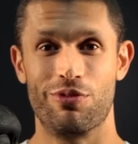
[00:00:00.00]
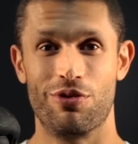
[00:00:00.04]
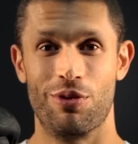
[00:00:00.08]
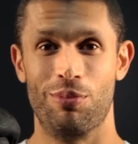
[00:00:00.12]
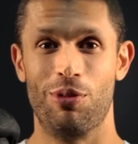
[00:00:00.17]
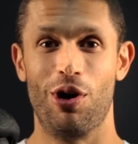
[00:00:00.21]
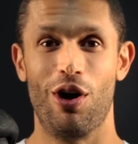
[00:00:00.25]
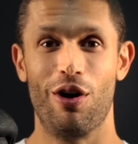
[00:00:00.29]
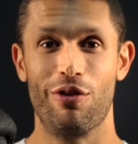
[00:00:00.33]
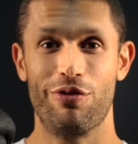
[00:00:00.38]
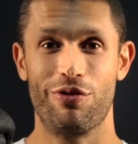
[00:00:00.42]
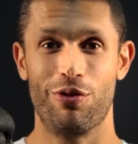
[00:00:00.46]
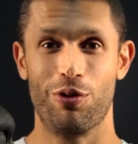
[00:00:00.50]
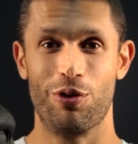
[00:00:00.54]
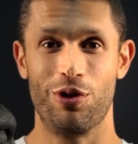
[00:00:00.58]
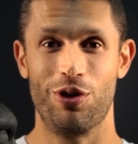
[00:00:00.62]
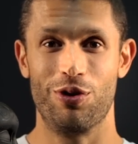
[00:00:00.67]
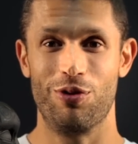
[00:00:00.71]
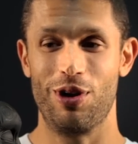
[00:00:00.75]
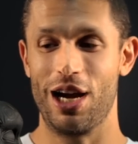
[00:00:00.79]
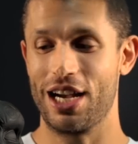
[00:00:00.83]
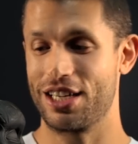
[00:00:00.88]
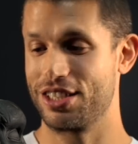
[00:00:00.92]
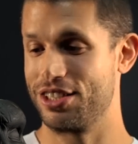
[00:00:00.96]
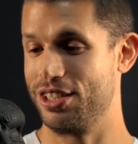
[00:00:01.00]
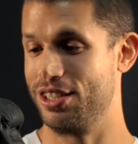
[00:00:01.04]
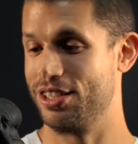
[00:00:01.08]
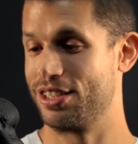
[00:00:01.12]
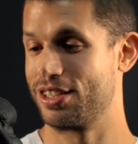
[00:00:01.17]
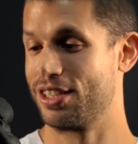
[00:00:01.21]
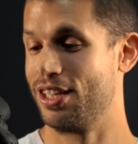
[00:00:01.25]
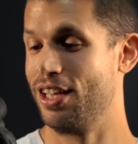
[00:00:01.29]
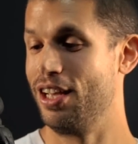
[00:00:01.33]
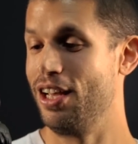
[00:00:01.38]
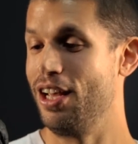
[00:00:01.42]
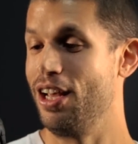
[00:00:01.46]
from all four directions
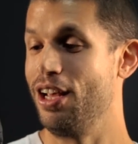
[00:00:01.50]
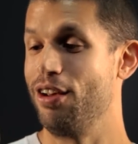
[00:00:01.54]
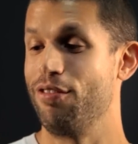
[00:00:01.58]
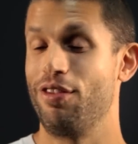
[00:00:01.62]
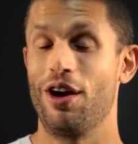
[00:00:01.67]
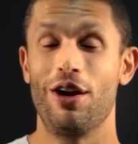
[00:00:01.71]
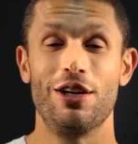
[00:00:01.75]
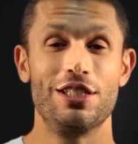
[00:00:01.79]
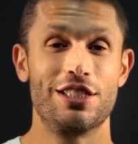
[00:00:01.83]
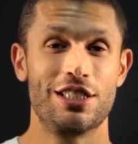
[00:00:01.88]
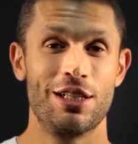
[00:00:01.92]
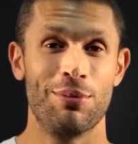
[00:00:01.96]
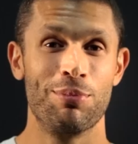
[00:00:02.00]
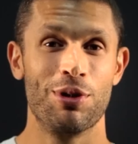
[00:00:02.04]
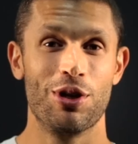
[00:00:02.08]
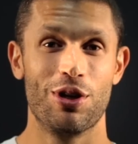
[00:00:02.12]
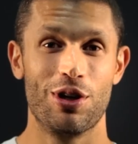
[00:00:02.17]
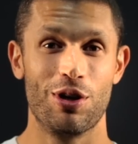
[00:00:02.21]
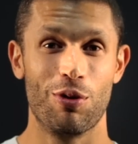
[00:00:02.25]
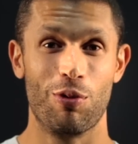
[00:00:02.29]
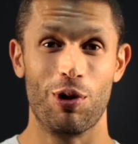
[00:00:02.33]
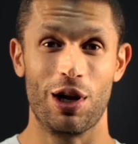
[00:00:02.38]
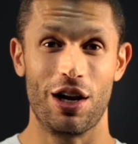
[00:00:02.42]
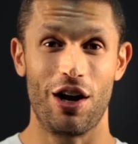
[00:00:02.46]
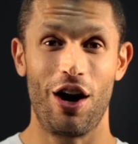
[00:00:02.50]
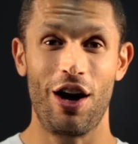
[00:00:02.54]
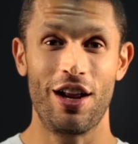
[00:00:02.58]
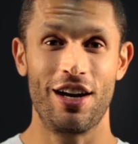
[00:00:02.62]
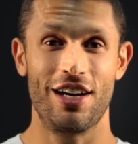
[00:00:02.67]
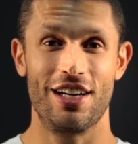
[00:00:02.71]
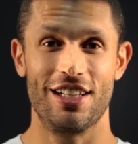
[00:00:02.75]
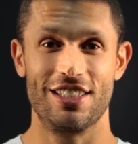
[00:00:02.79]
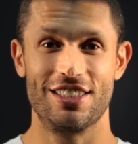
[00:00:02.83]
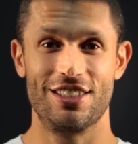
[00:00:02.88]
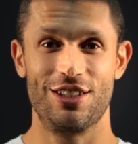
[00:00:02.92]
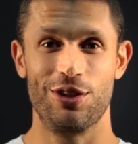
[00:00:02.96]
very similar to what Onnit
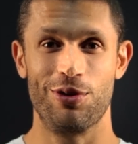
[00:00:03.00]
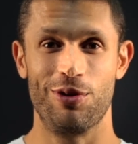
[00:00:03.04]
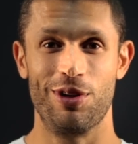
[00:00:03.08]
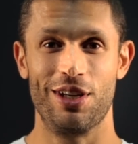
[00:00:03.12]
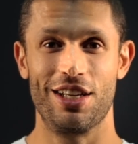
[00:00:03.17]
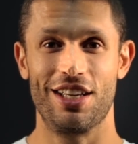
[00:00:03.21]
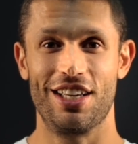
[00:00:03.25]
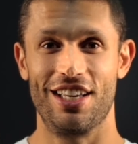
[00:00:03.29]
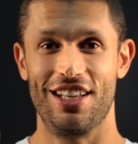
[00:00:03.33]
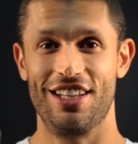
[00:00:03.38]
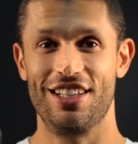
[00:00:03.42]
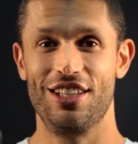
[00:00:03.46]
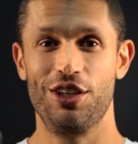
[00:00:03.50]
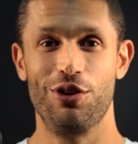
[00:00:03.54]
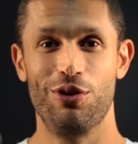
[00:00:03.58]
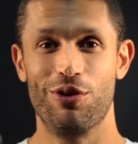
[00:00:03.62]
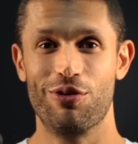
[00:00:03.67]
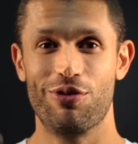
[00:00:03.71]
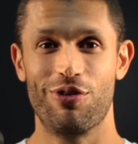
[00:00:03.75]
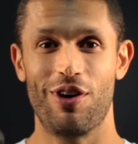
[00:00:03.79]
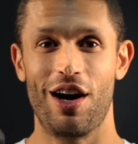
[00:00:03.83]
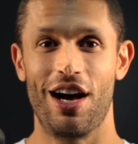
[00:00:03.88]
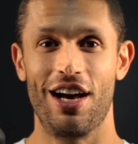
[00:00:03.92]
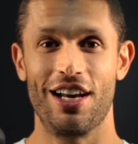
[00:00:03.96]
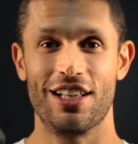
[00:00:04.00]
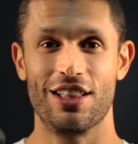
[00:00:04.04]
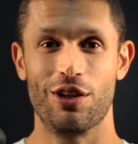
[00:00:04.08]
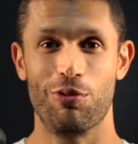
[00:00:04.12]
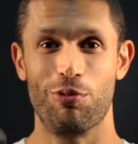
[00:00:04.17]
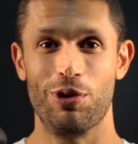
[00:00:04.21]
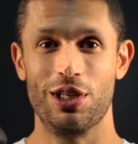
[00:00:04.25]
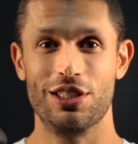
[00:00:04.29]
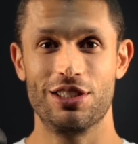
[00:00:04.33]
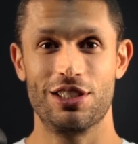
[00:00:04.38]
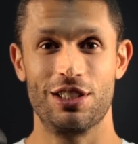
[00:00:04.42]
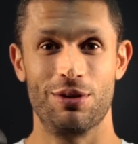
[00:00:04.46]
is doing in unifying the
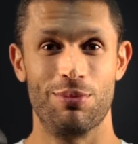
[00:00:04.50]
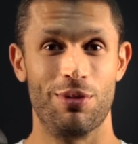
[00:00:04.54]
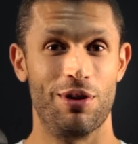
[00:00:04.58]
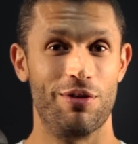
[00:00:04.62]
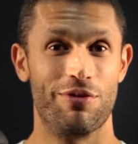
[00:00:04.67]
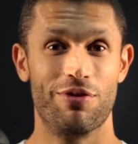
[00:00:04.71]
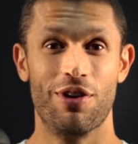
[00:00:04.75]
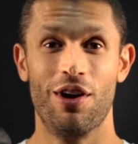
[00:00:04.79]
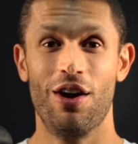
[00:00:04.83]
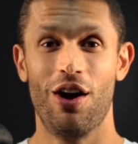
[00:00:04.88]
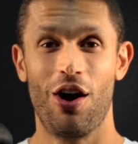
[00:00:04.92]
wisdom of